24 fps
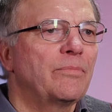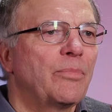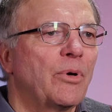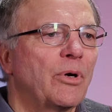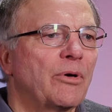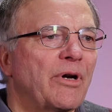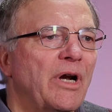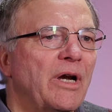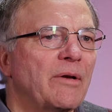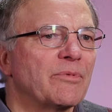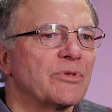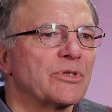
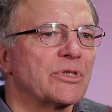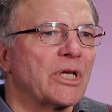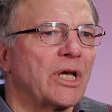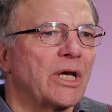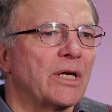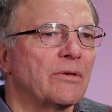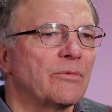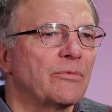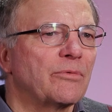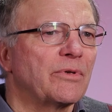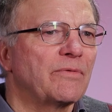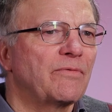programs
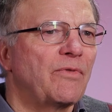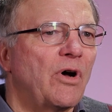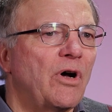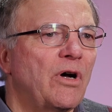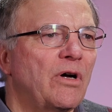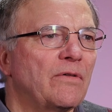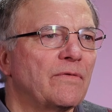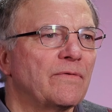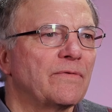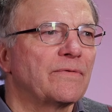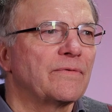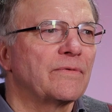uh,
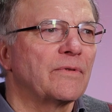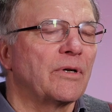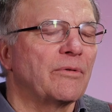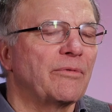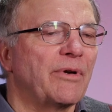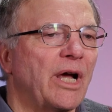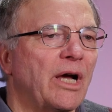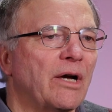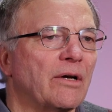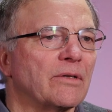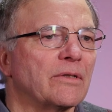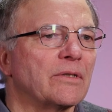revolve
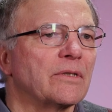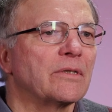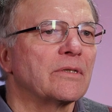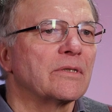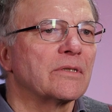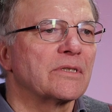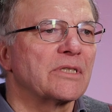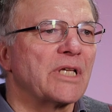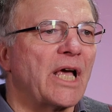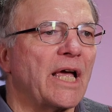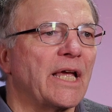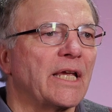around
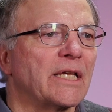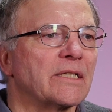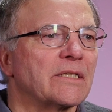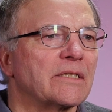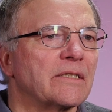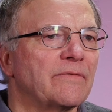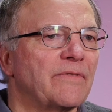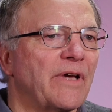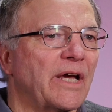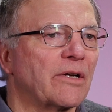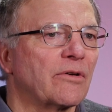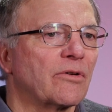science
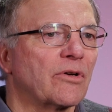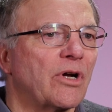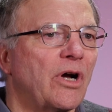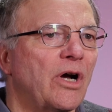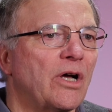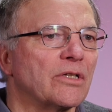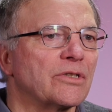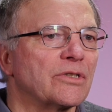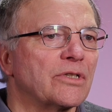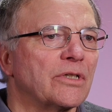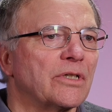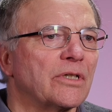of
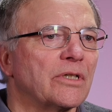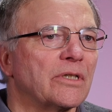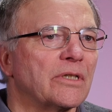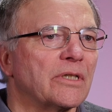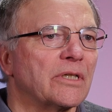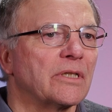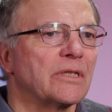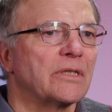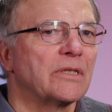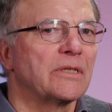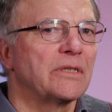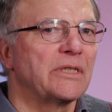agriculture,
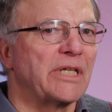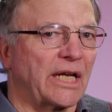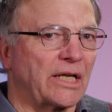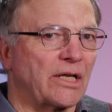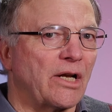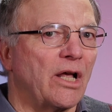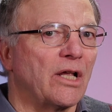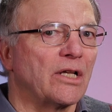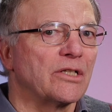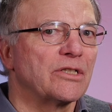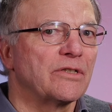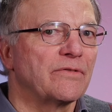the
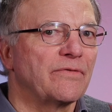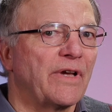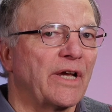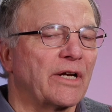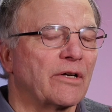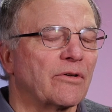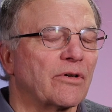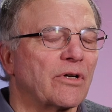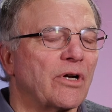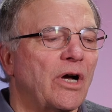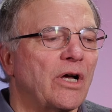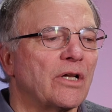technology of
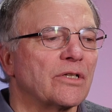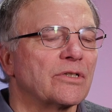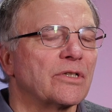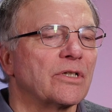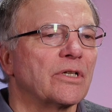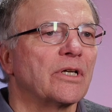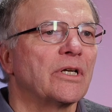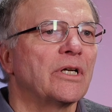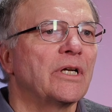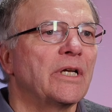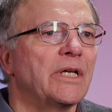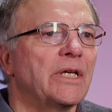
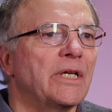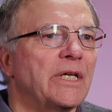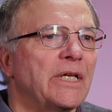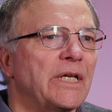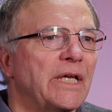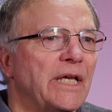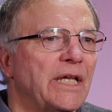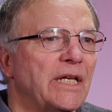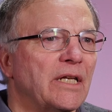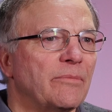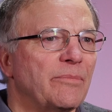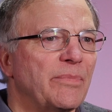agriculture,
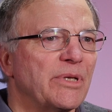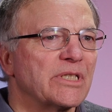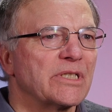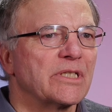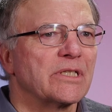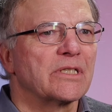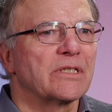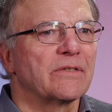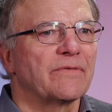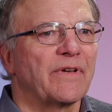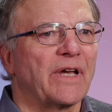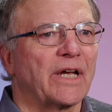and the
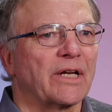business of